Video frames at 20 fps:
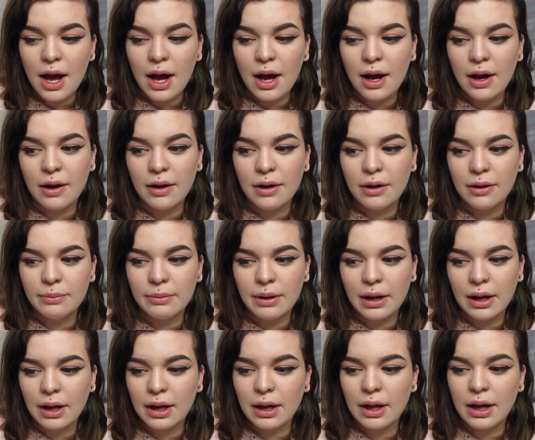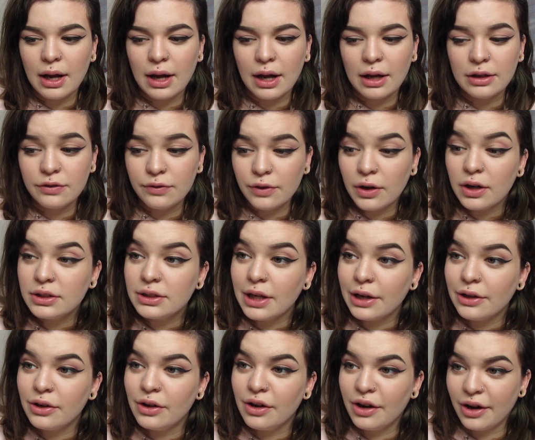Um, as far as
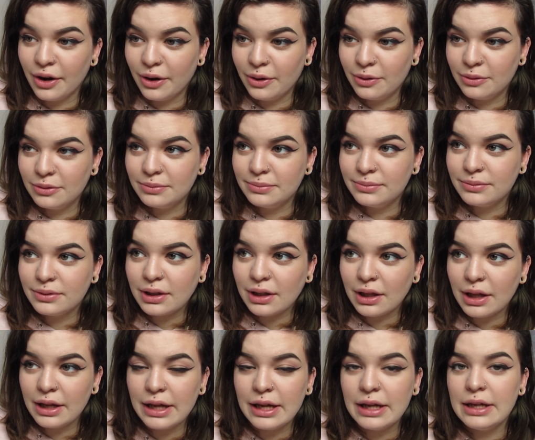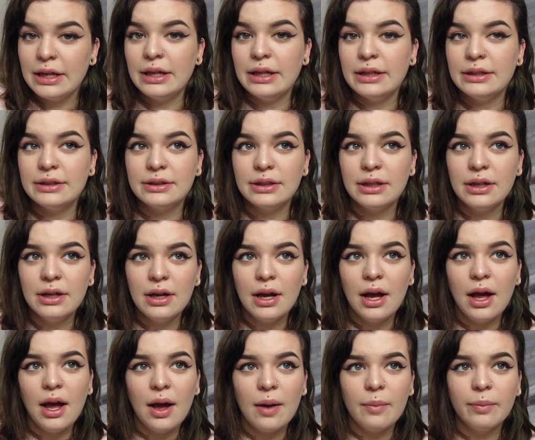I know, he's
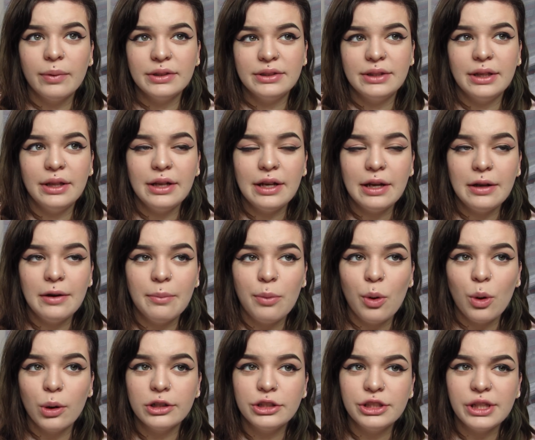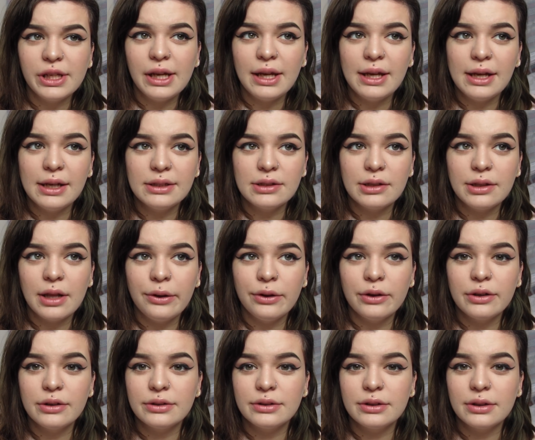Brazilian and Portuguese, and then
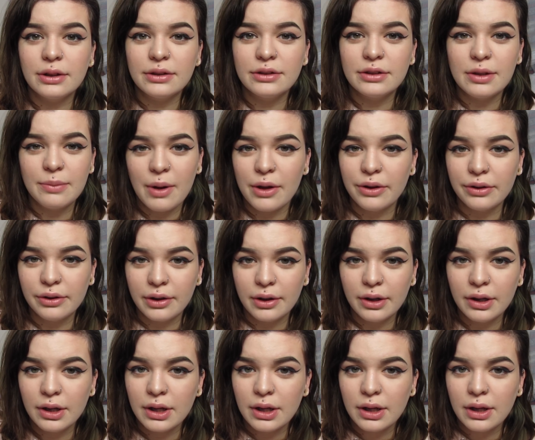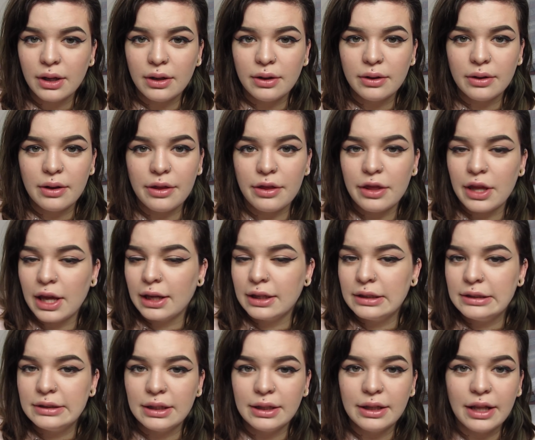there's some other
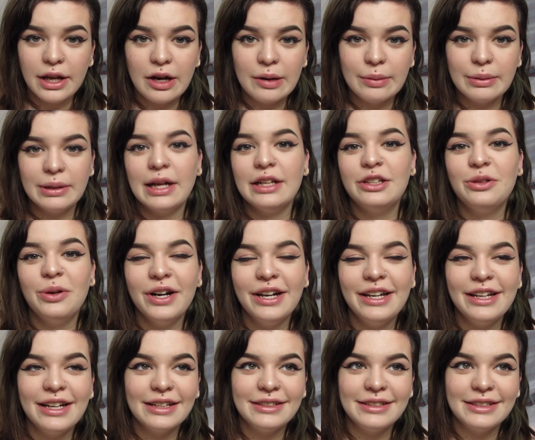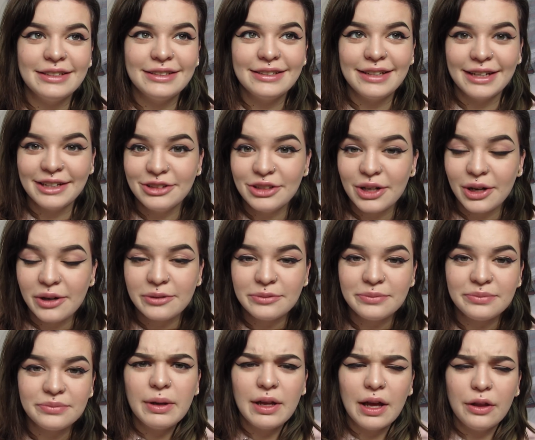things in there, but that's where he gets his skin
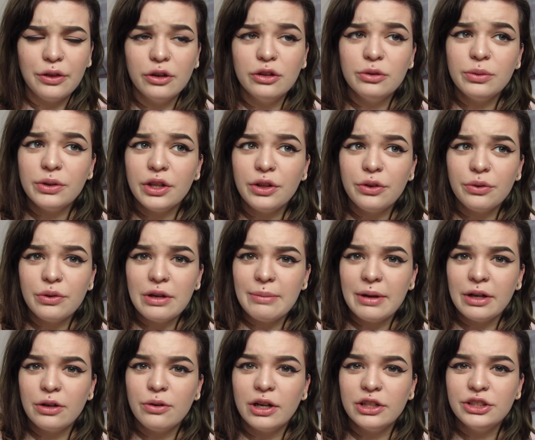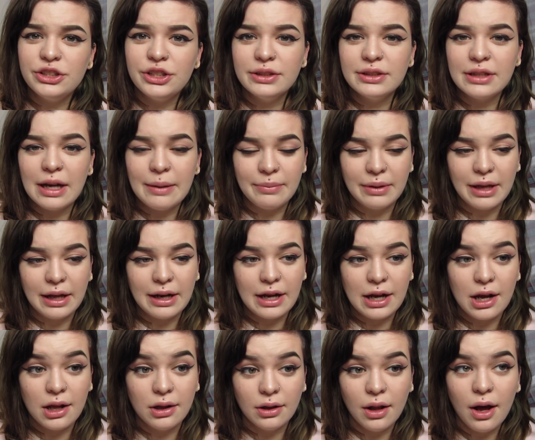tone. But yeah, those were the three main questions I'm
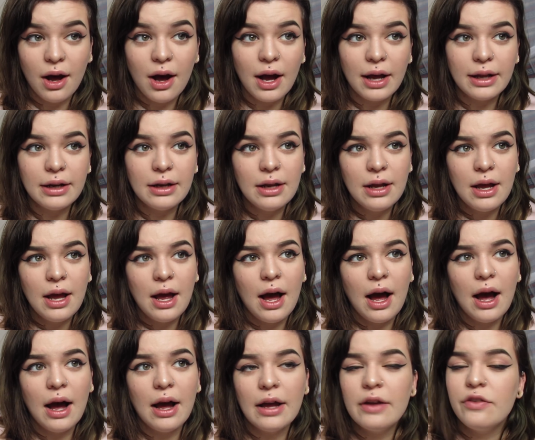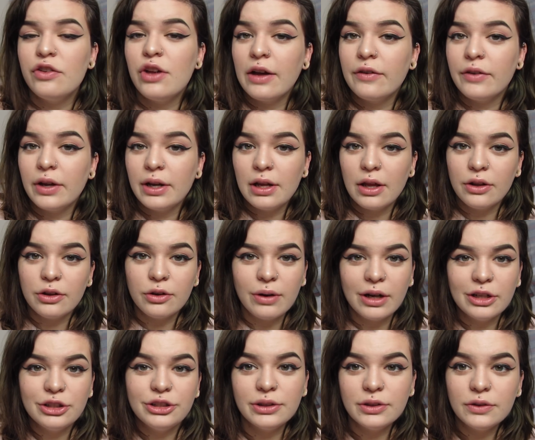getting a lot. Uh, if you have any other
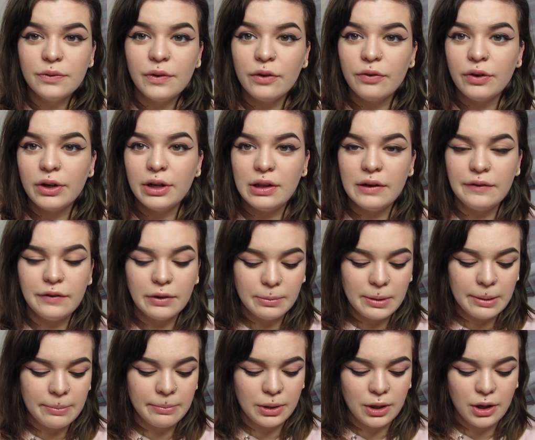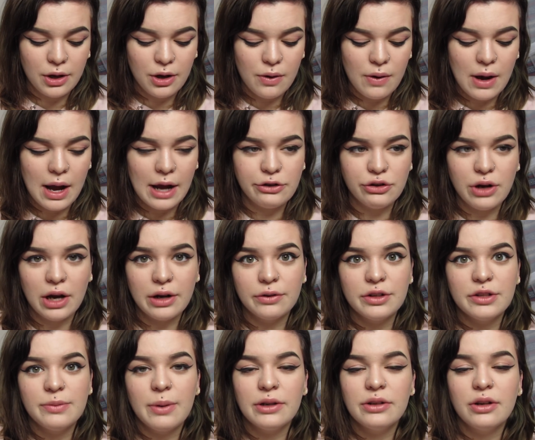questions, feel free to leave them down below. I try to
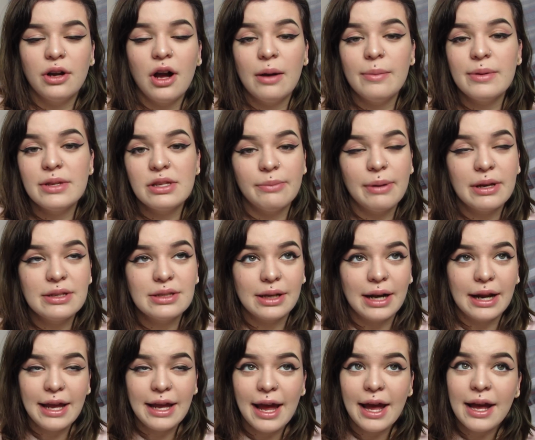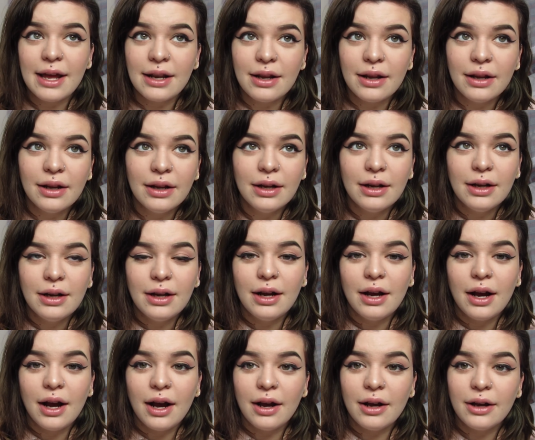respond to comments the best can.
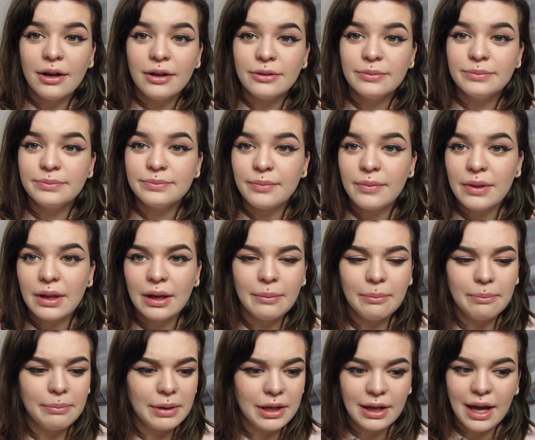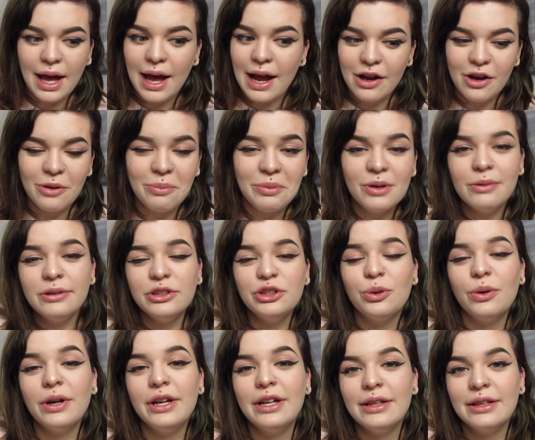Um, but yeah, I hope you
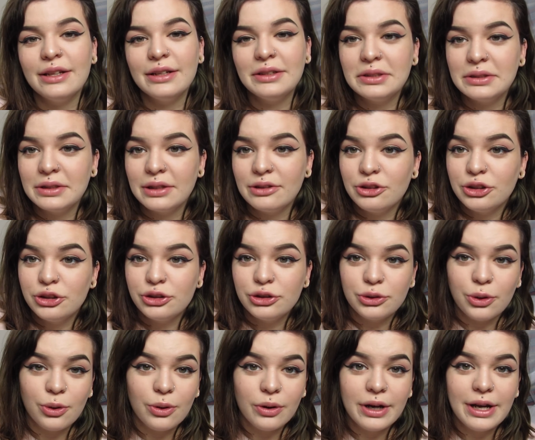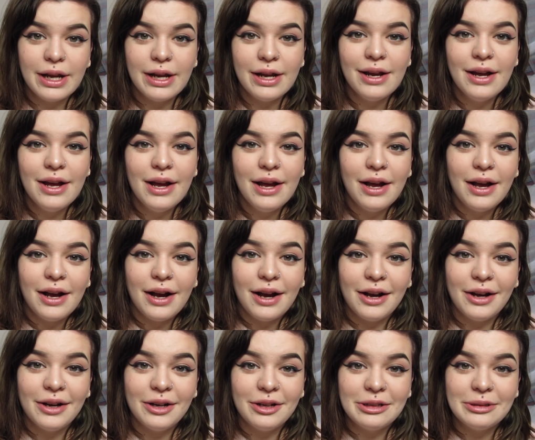enjoyed this little story.
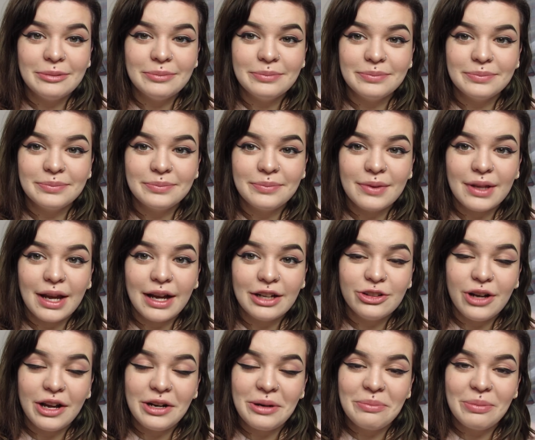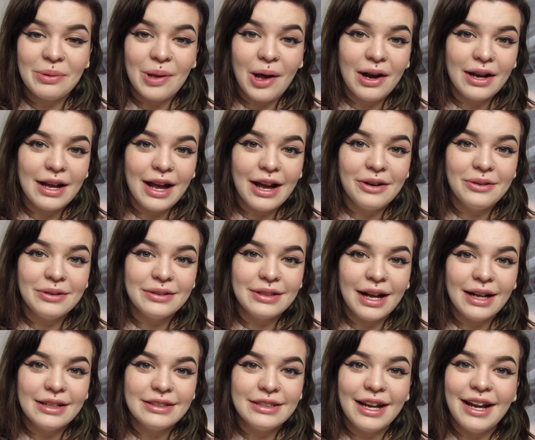Um, I tried to block out
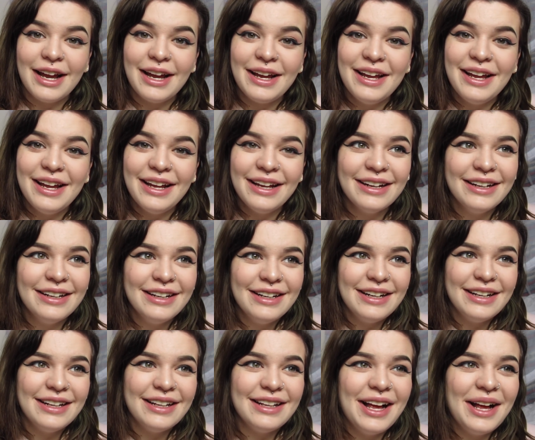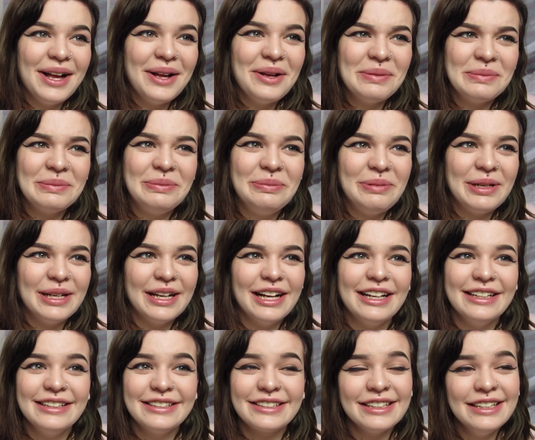that day
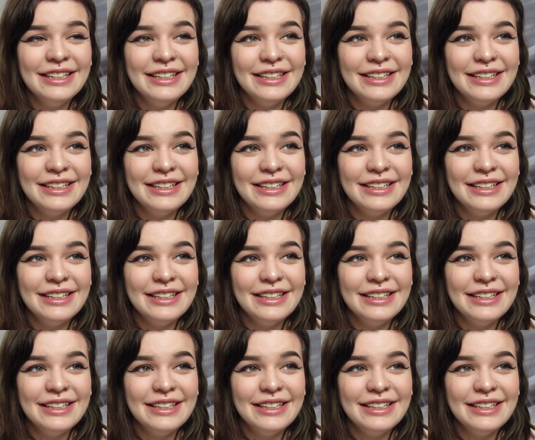because,